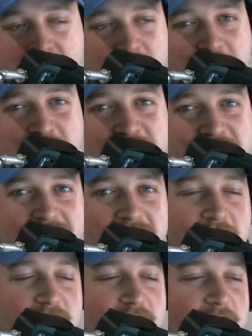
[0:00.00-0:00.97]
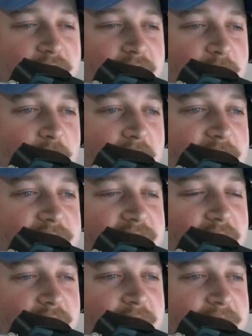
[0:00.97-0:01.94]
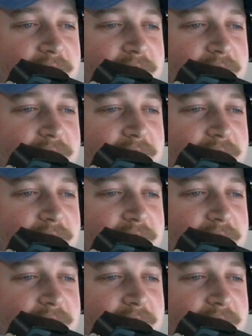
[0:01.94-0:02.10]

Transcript: as obviously he's left the Prem, so